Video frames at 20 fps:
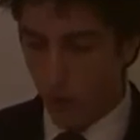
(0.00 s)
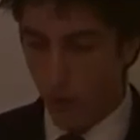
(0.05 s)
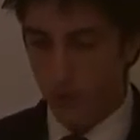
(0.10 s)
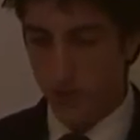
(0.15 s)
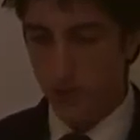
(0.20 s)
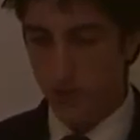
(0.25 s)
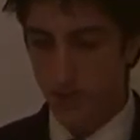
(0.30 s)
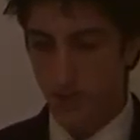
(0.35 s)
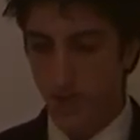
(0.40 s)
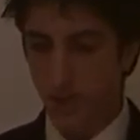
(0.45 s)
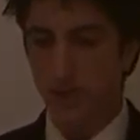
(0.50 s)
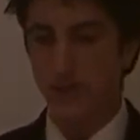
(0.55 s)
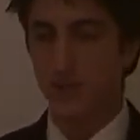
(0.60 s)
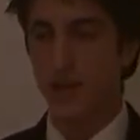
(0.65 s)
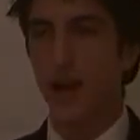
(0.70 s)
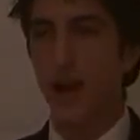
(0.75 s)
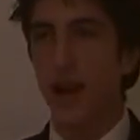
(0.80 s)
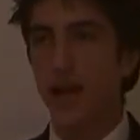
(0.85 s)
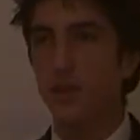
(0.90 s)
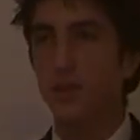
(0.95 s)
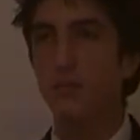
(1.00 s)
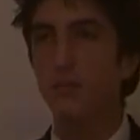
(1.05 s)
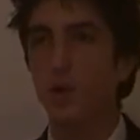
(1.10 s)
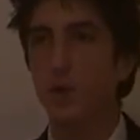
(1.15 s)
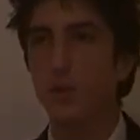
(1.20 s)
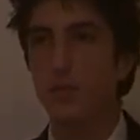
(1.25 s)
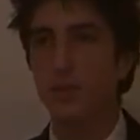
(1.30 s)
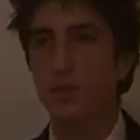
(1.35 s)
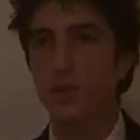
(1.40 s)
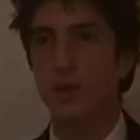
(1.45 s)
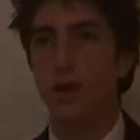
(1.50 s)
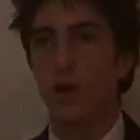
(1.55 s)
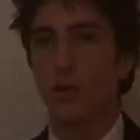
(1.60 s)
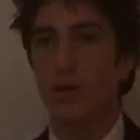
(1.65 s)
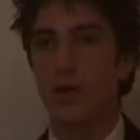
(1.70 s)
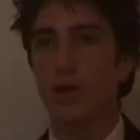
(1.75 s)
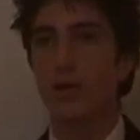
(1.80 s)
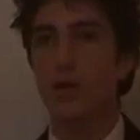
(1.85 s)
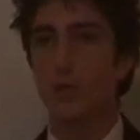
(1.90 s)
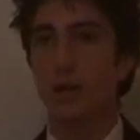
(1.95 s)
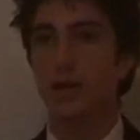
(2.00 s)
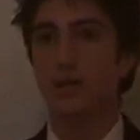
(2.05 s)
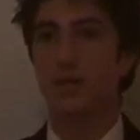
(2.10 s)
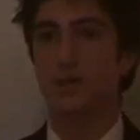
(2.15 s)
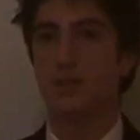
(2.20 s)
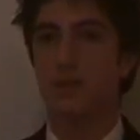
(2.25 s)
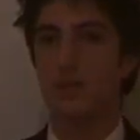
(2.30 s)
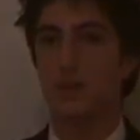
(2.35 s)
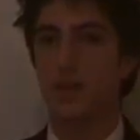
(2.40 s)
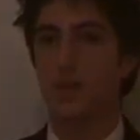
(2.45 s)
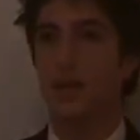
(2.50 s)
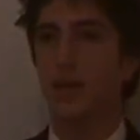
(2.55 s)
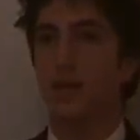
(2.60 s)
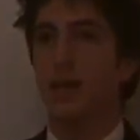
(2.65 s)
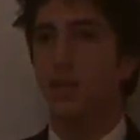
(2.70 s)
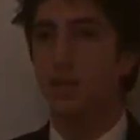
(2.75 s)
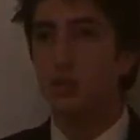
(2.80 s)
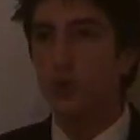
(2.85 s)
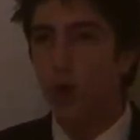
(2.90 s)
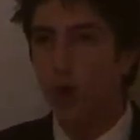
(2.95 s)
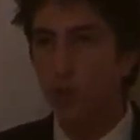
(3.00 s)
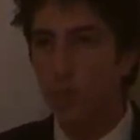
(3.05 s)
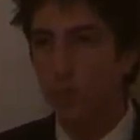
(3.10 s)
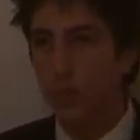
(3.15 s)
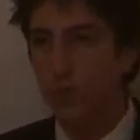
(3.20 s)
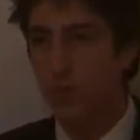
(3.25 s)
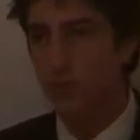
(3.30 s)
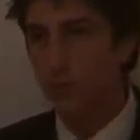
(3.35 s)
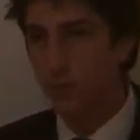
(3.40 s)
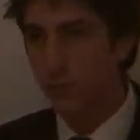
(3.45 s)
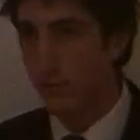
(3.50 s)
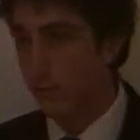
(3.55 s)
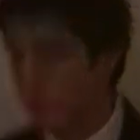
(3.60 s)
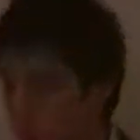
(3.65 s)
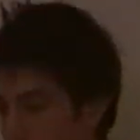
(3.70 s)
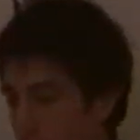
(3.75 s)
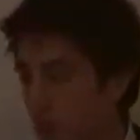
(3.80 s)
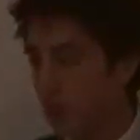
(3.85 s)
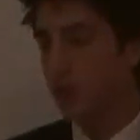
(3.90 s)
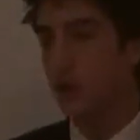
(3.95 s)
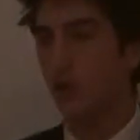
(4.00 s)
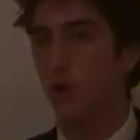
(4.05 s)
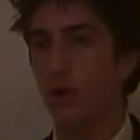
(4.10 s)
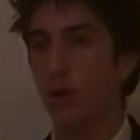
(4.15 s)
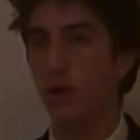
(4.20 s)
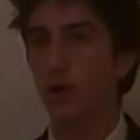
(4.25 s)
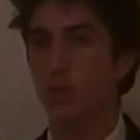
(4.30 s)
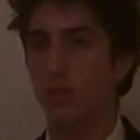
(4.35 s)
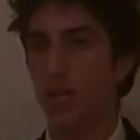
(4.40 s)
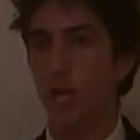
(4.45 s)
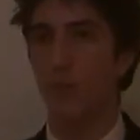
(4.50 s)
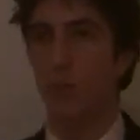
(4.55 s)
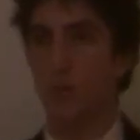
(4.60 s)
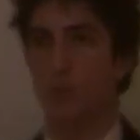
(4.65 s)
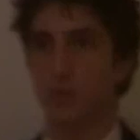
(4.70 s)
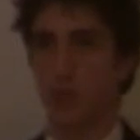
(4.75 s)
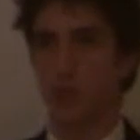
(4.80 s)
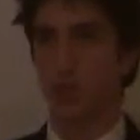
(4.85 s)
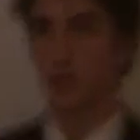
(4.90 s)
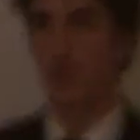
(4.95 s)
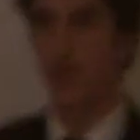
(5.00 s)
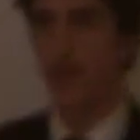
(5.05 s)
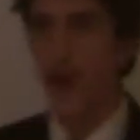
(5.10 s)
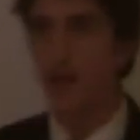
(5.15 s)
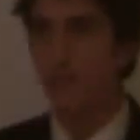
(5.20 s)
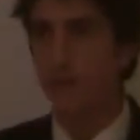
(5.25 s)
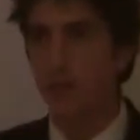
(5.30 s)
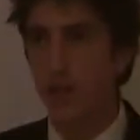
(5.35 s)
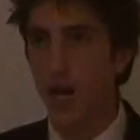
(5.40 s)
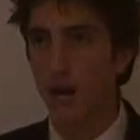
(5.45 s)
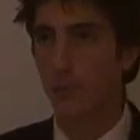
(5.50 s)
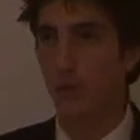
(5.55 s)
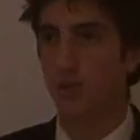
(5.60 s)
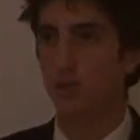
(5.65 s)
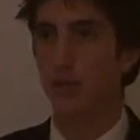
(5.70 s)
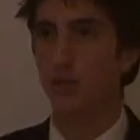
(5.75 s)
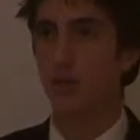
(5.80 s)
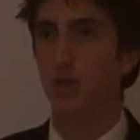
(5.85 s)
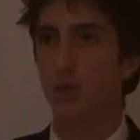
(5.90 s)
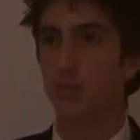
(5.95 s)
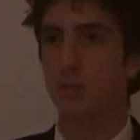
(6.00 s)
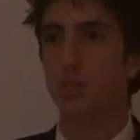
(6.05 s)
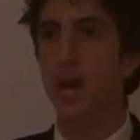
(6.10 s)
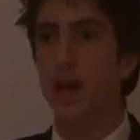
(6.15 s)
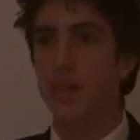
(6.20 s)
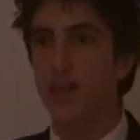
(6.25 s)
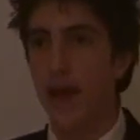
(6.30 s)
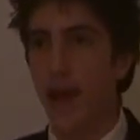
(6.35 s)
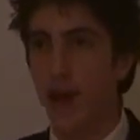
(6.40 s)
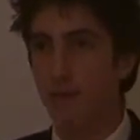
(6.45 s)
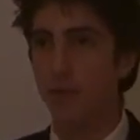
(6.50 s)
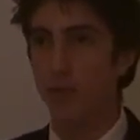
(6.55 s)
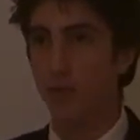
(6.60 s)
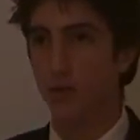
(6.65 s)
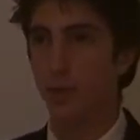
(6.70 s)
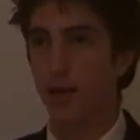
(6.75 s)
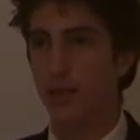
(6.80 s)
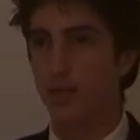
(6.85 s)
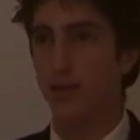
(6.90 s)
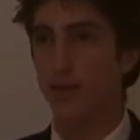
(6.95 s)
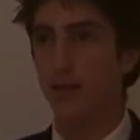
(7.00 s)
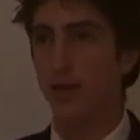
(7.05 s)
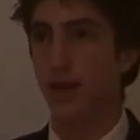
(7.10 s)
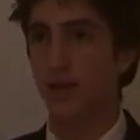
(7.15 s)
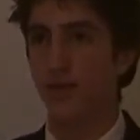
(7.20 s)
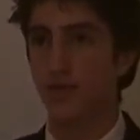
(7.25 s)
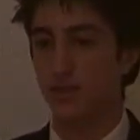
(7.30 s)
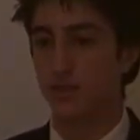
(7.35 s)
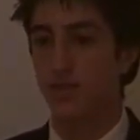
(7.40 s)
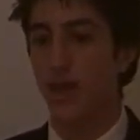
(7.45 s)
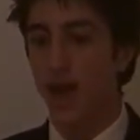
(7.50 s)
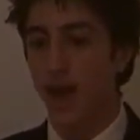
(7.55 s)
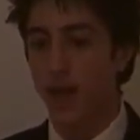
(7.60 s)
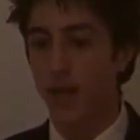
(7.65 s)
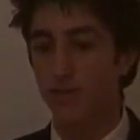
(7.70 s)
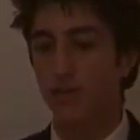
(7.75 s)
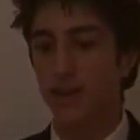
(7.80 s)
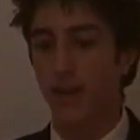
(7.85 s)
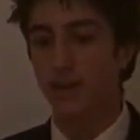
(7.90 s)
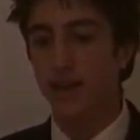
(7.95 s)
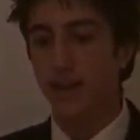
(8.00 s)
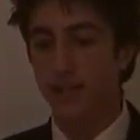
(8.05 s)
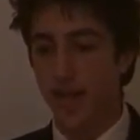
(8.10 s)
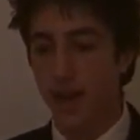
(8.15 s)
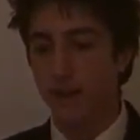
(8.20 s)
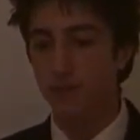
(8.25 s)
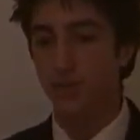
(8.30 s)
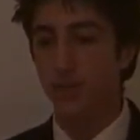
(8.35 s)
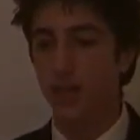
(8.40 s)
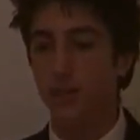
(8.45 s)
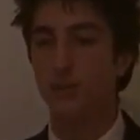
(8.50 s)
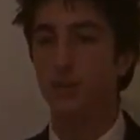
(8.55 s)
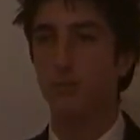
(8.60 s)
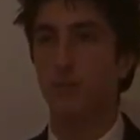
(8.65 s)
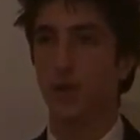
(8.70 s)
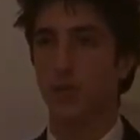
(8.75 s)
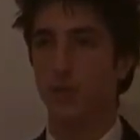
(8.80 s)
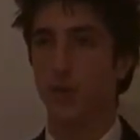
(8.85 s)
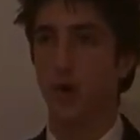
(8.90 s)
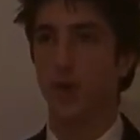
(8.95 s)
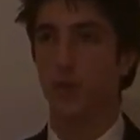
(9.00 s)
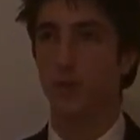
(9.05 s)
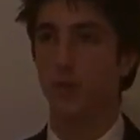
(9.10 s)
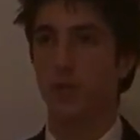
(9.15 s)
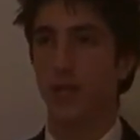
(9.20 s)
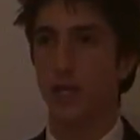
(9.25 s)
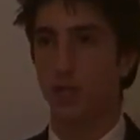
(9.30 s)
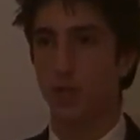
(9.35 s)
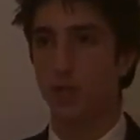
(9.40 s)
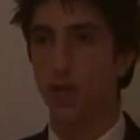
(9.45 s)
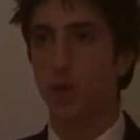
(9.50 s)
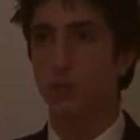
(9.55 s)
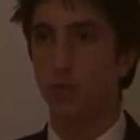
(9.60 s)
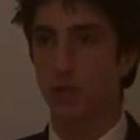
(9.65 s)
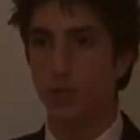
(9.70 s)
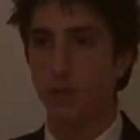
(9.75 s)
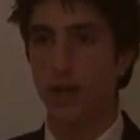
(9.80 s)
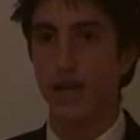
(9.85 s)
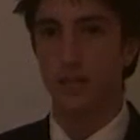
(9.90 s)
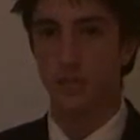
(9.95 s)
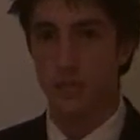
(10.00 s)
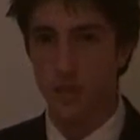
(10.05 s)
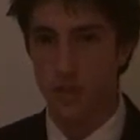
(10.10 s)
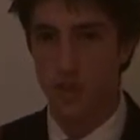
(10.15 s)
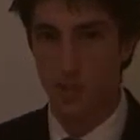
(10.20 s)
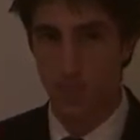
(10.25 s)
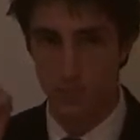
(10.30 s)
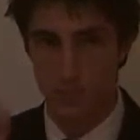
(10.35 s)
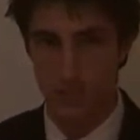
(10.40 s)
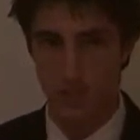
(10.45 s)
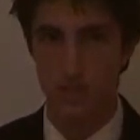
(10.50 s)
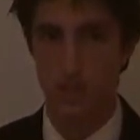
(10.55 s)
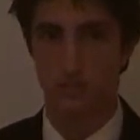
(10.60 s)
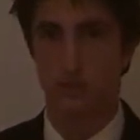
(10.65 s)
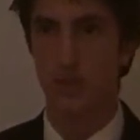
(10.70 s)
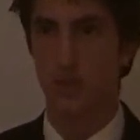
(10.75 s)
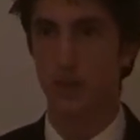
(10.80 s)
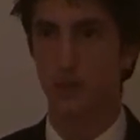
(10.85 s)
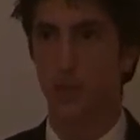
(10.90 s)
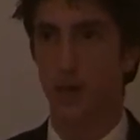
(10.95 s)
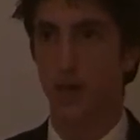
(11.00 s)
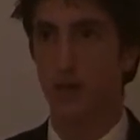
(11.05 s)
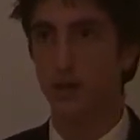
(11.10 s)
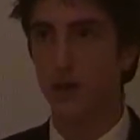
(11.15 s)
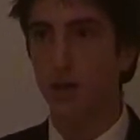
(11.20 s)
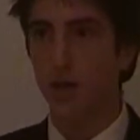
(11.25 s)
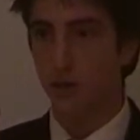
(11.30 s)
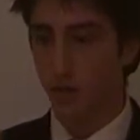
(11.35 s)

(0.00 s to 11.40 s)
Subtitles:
what we'd say is that at the moment, where the debate is sitting is very strongly on side proposition. They haven't come onto our terms, they haven't rebutted analysis, and in fact, they haven't given much argumentation which relates to this specific debate.